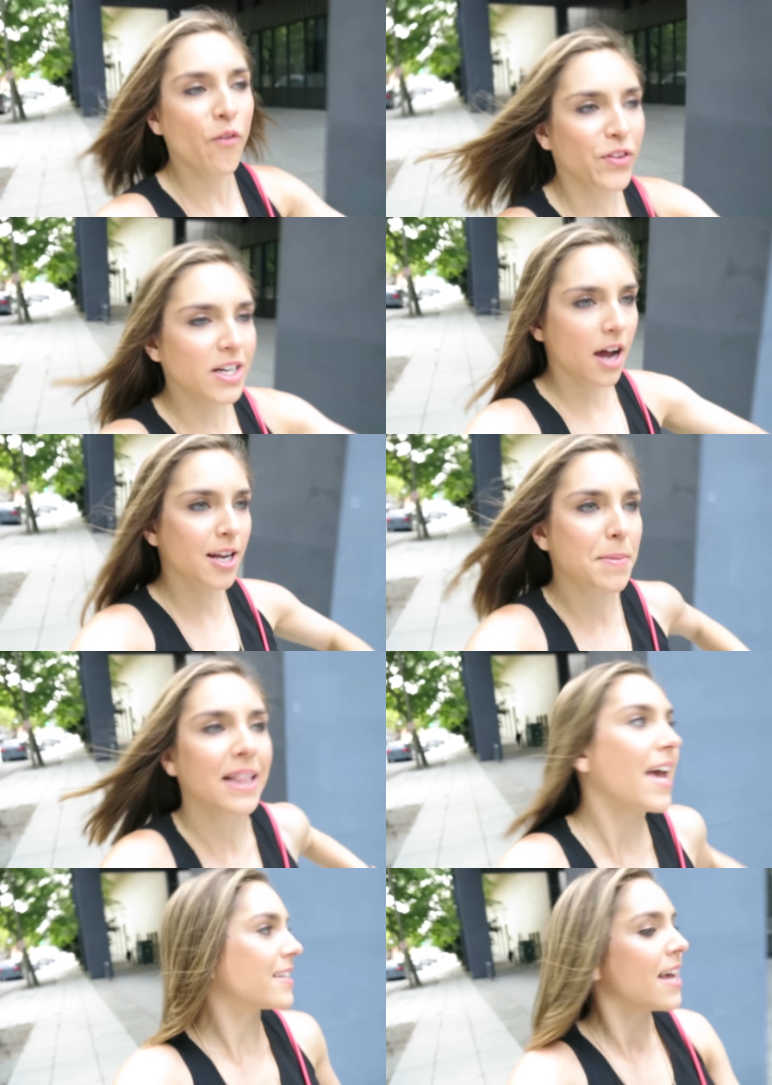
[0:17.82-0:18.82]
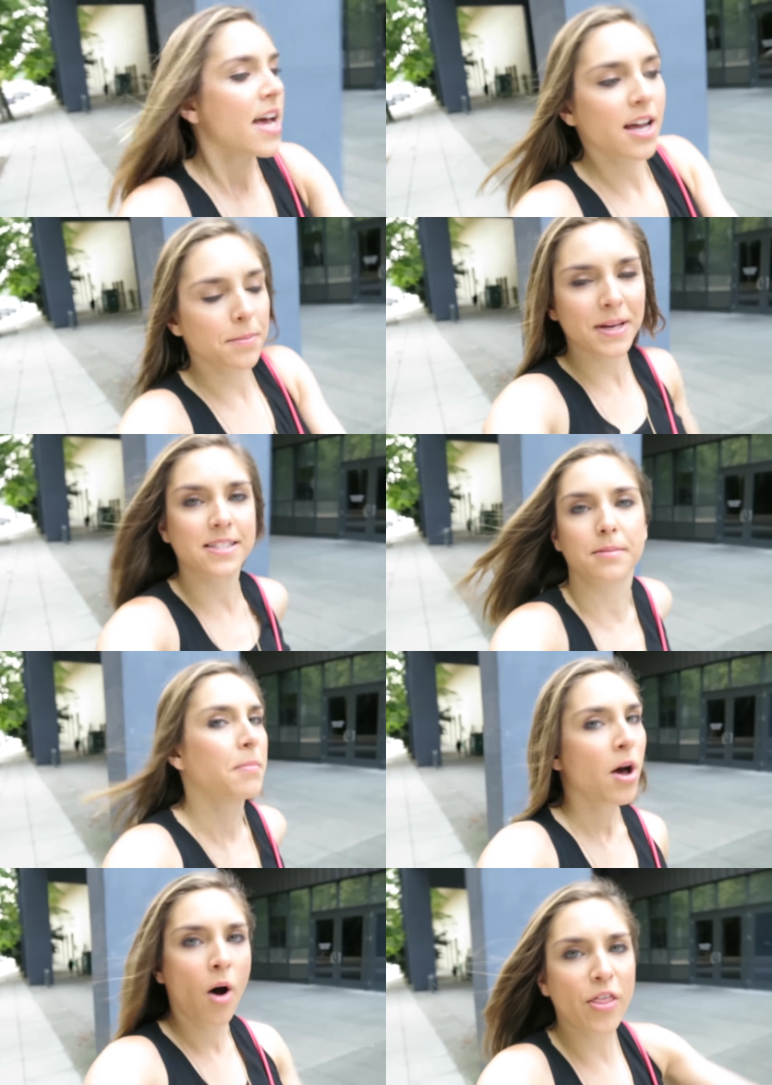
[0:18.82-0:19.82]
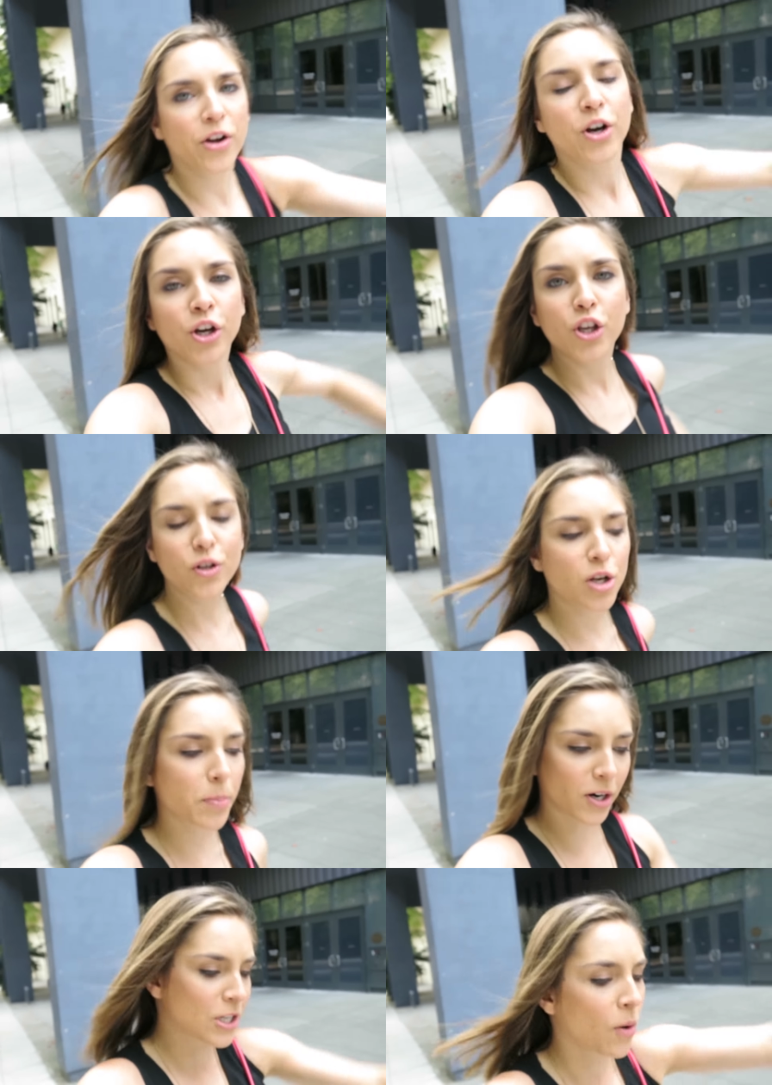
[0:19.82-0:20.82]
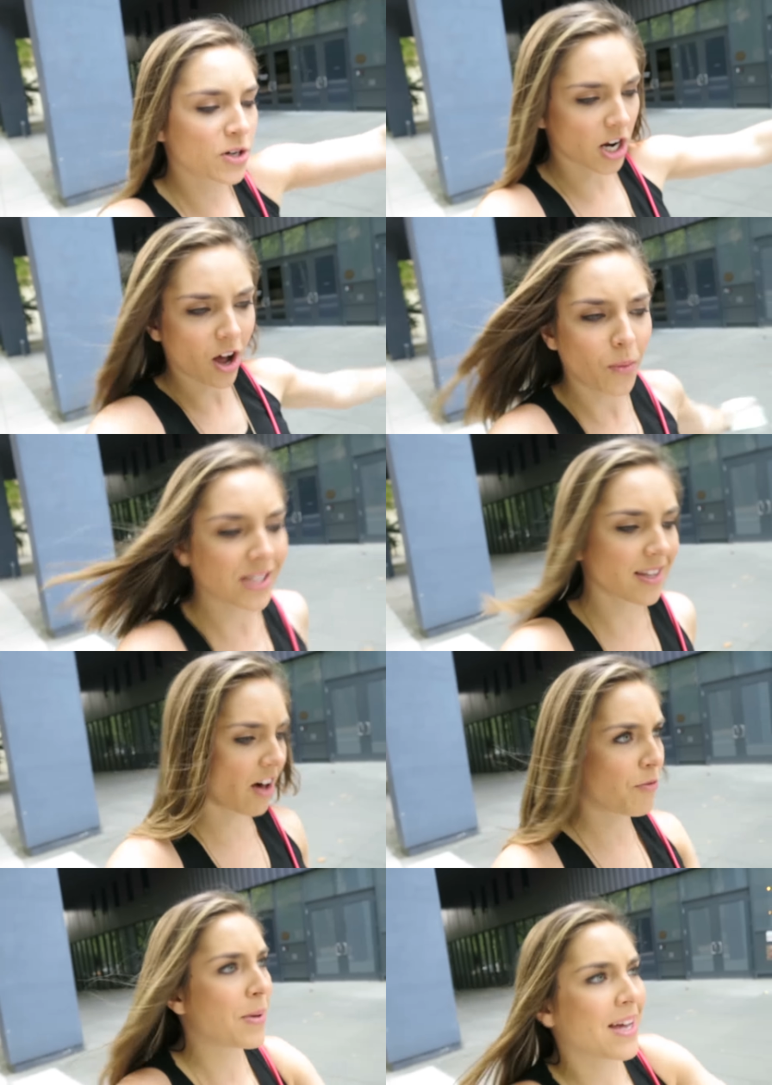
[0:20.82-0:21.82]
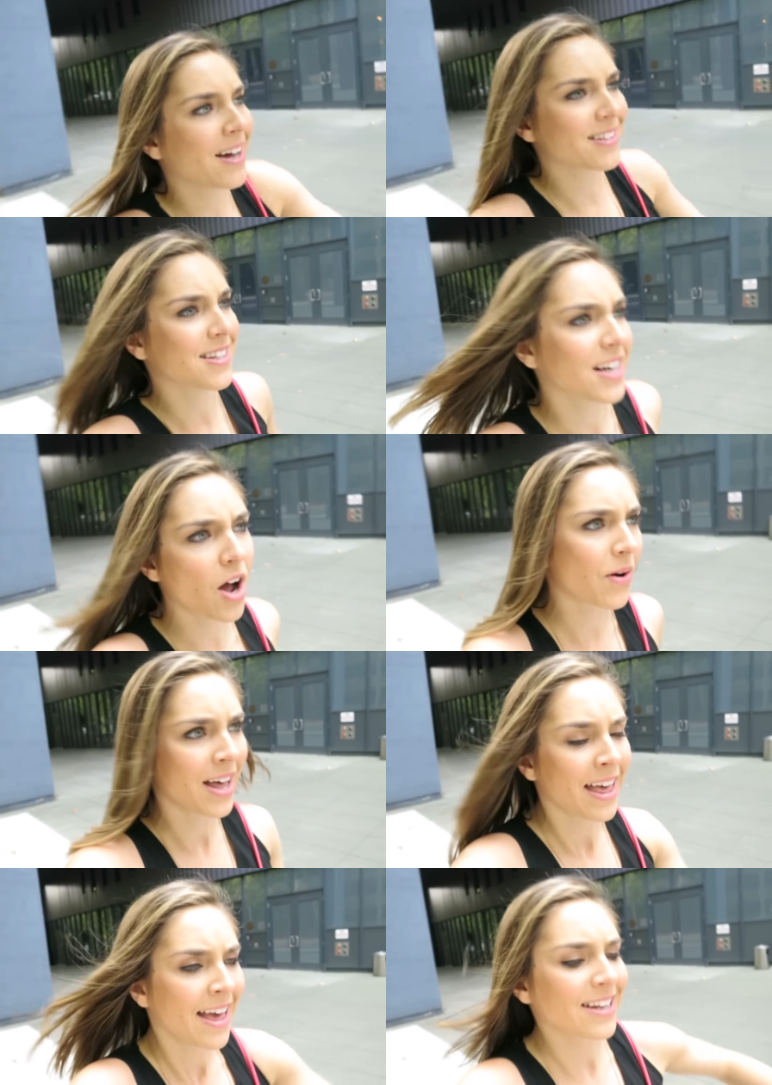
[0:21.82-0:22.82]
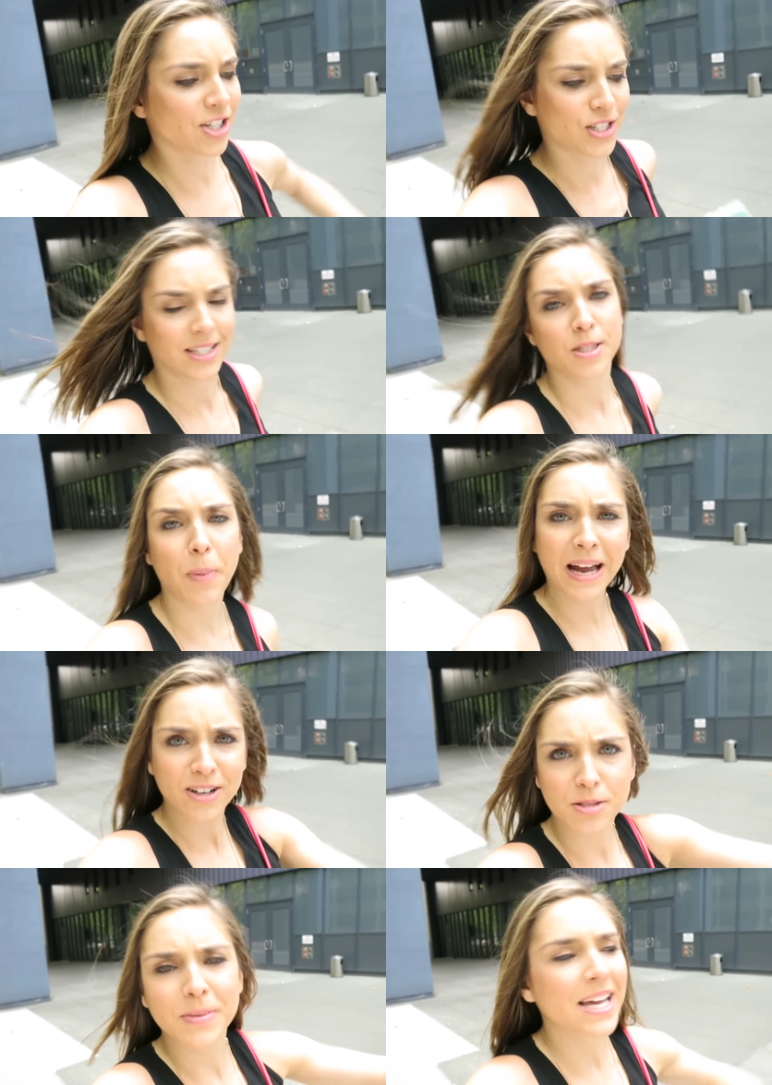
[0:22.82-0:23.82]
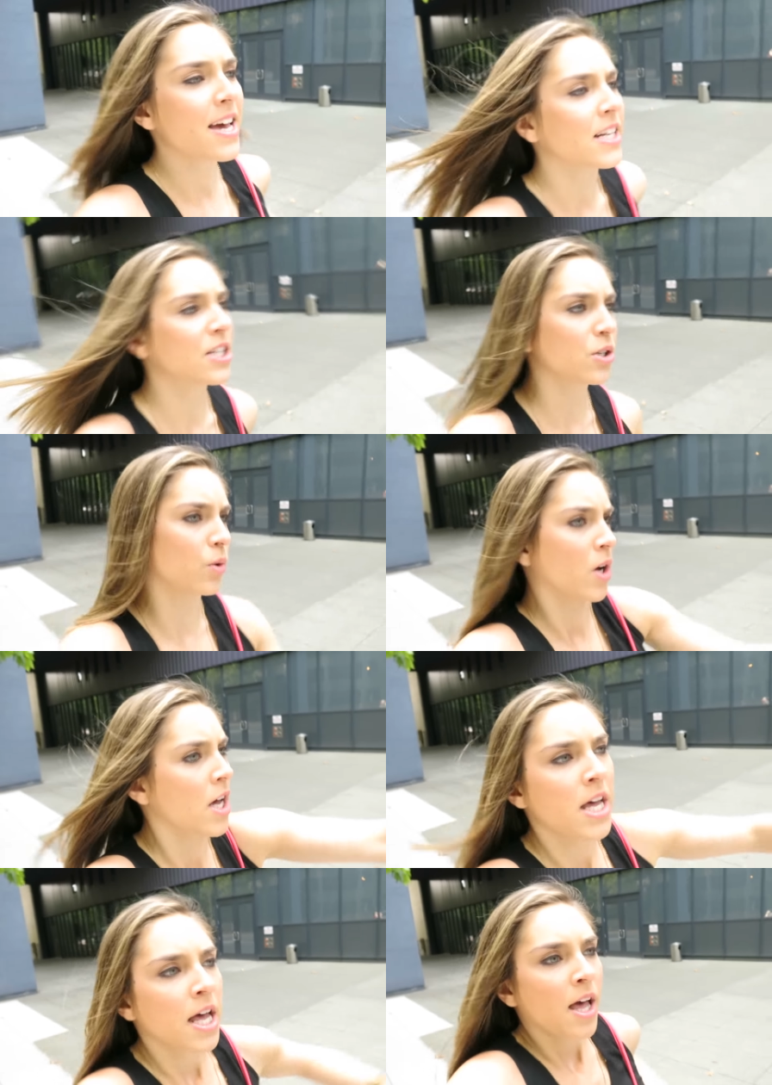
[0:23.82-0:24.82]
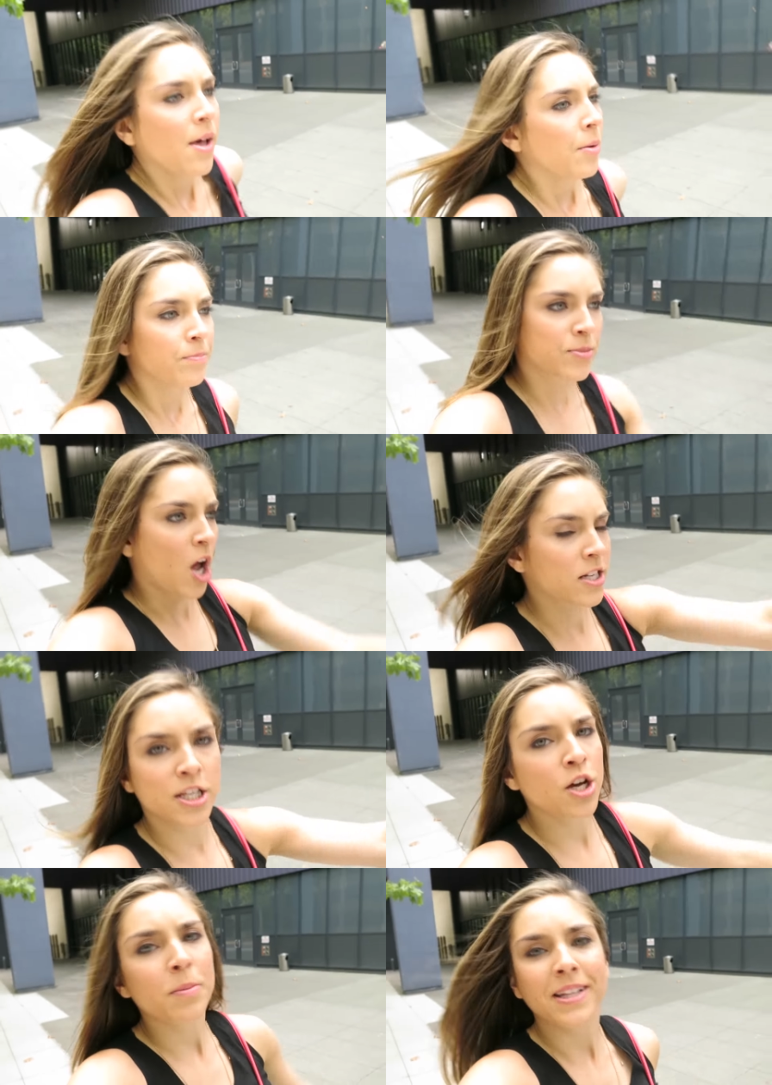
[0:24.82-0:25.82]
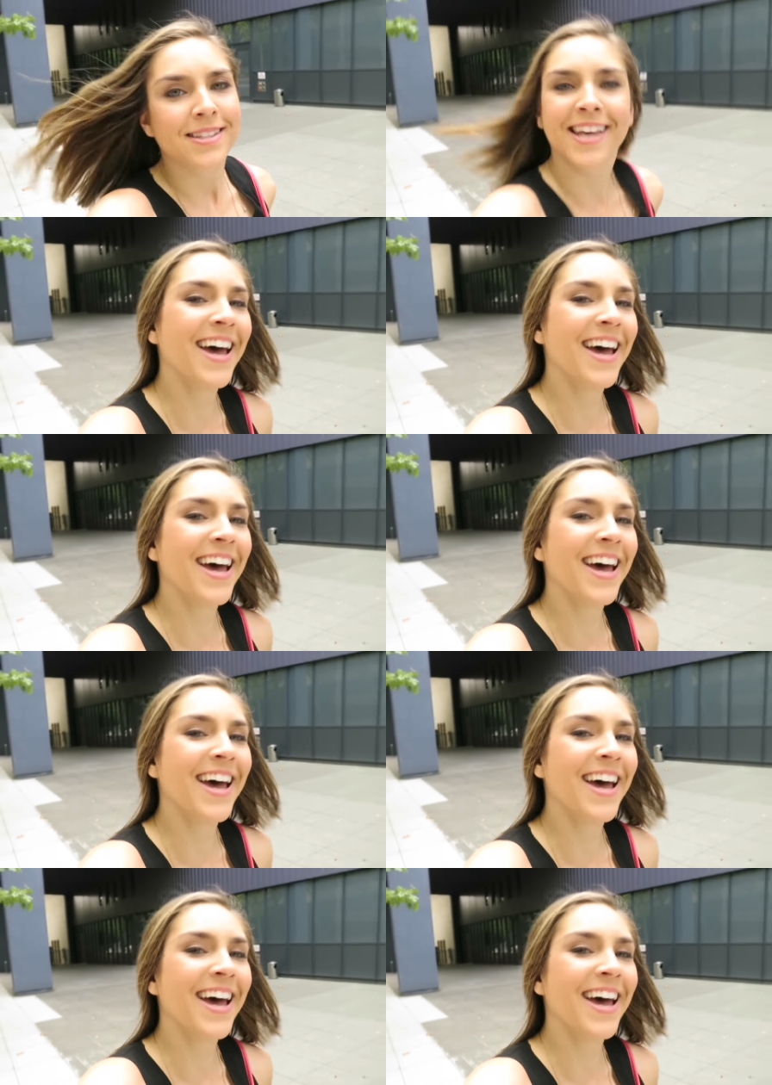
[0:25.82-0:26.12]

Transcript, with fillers: Hopefully not gonna be late. Gonna meet some other YouTubers, which I always love because, you know, it just inspires me to talk to humans.